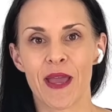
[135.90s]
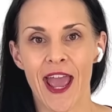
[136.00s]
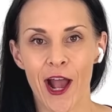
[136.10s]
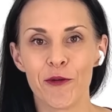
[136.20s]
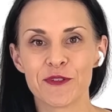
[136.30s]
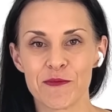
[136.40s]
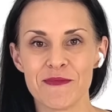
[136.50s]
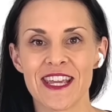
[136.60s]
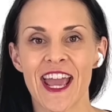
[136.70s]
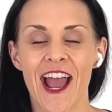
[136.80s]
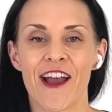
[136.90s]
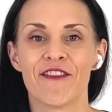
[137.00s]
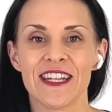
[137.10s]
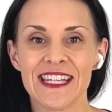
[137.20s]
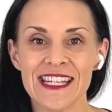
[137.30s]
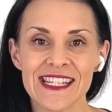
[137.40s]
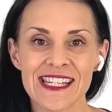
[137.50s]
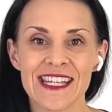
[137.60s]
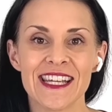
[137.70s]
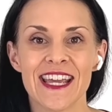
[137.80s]
helped me have an
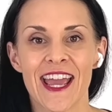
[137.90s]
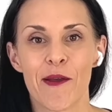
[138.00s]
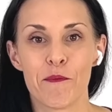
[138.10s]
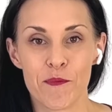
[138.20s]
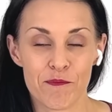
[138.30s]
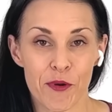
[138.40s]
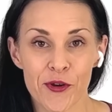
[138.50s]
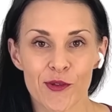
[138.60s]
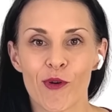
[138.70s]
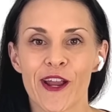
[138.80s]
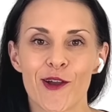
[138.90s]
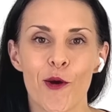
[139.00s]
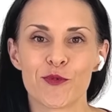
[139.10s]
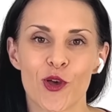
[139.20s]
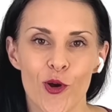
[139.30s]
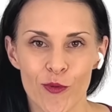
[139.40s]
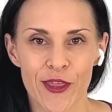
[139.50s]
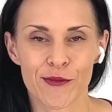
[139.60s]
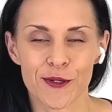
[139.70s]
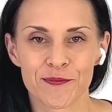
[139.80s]
easy birth where I coped the whole way
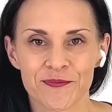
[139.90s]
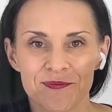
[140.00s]
through.